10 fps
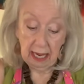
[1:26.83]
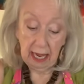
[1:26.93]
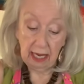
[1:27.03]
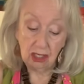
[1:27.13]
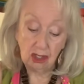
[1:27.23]

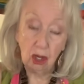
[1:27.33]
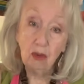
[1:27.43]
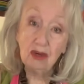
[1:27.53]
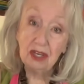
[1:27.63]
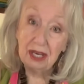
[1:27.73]
And so
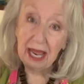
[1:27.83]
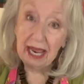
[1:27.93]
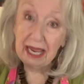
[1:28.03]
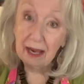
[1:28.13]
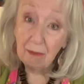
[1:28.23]

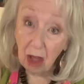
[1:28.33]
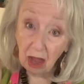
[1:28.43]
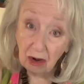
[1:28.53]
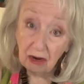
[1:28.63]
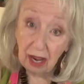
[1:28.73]
today, in
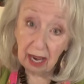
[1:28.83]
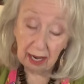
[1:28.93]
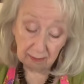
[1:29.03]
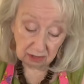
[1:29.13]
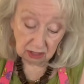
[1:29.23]
modern
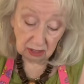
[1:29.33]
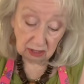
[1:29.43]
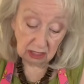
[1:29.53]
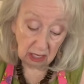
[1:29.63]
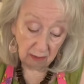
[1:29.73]
times,
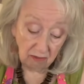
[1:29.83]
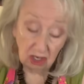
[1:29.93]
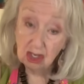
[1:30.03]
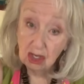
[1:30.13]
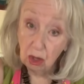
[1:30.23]
some of
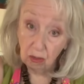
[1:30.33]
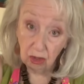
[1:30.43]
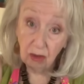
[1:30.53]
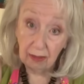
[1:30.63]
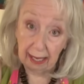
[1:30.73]
us don't
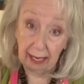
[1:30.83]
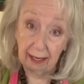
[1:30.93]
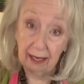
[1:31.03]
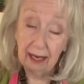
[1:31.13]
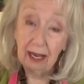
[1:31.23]
do that.
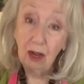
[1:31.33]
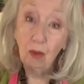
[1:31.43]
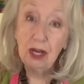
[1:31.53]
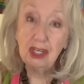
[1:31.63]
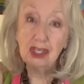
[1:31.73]

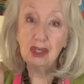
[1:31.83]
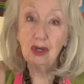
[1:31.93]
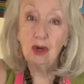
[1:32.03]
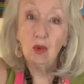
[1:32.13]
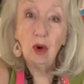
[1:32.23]
We just
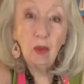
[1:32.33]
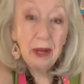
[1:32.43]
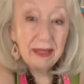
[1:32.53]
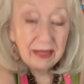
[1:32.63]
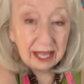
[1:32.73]
cook what we
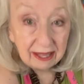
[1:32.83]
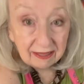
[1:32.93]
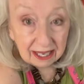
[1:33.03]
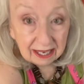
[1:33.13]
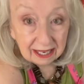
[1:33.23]
think
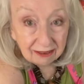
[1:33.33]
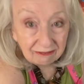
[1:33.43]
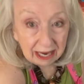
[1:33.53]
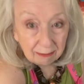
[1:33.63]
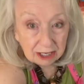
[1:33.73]
that the
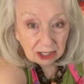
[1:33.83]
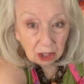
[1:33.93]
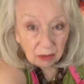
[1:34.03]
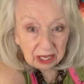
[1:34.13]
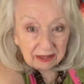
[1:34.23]
family's
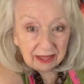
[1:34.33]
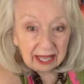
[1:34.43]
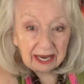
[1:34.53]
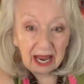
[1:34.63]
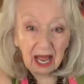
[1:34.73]
going to eat
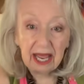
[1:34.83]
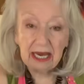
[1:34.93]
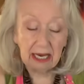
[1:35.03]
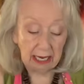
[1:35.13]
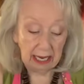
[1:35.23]
that night,
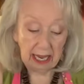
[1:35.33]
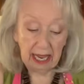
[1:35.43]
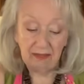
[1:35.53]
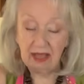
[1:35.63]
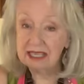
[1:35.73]

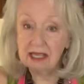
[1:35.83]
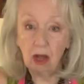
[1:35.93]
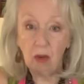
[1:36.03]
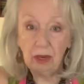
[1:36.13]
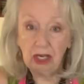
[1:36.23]
and that's
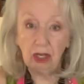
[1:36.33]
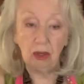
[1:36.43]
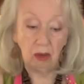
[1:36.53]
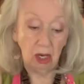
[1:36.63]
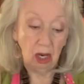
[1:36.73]
all we do.
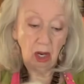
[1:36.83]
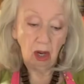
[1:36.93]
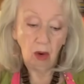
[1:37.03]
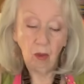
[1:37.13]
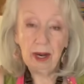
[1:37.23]

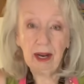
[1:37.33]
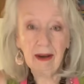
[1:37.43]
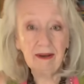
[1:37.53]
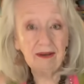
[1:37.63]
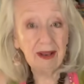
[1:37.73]
Well,
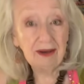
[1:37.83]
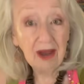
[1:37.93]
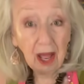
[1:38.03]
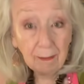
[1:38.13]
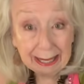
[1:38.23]

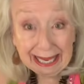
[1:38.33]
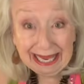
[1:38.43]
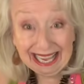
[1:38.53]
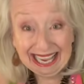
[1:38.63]
not me.